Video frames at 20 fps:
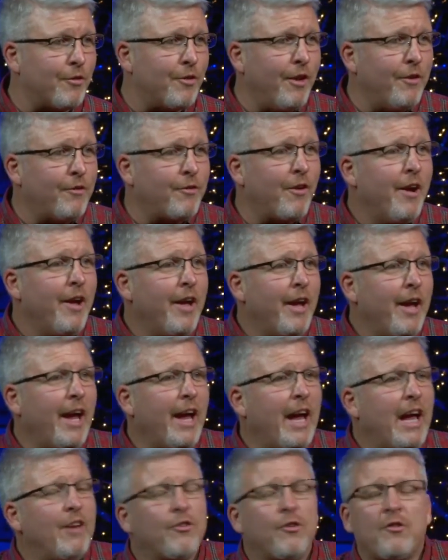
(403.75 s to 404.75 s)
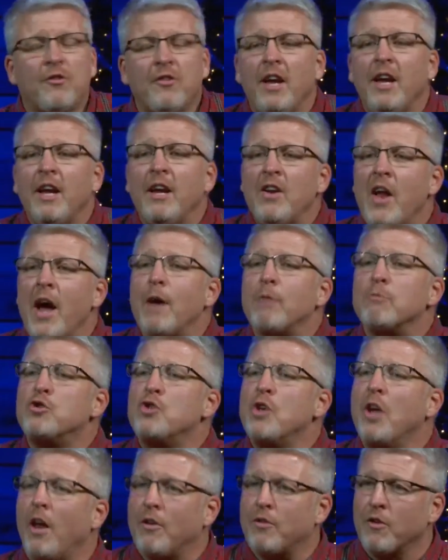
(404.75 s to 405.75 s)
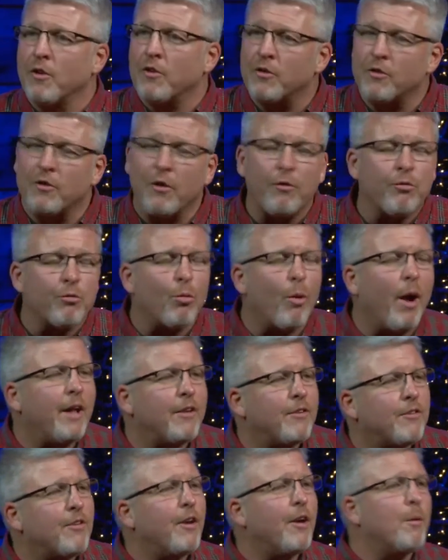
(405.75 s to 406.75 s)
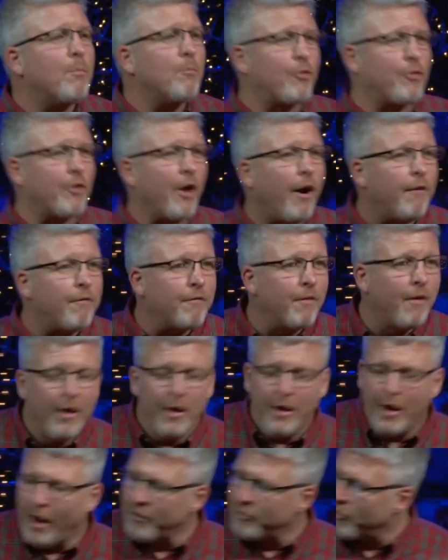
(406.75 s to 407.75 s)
He's, he's seeing now Jesus as a threat to himself, as